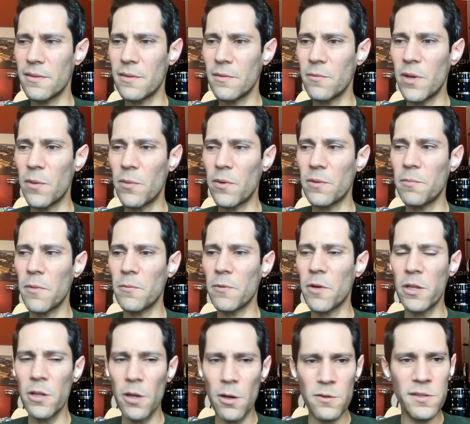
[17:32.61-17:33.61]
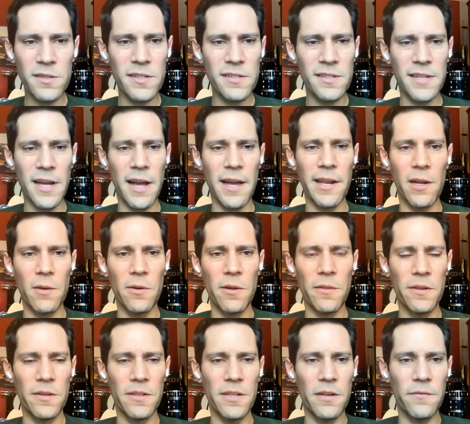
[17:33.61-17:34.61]
We were close to signing
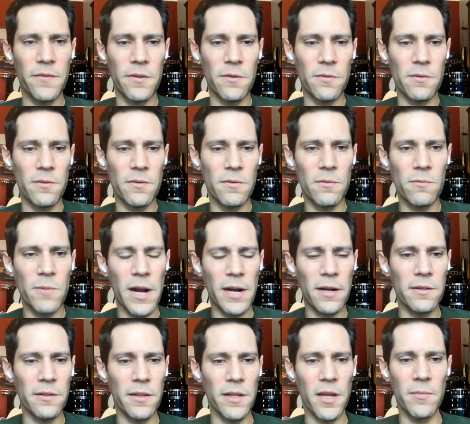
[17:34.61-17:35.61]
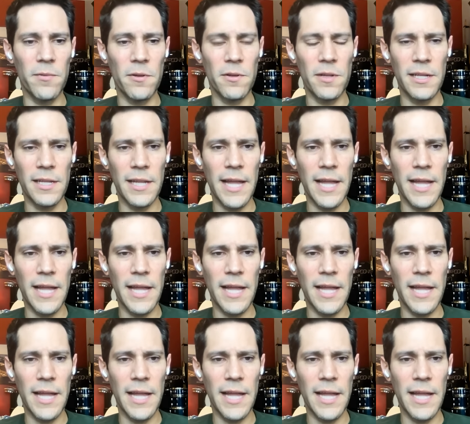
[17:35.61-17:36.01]
with a different record label,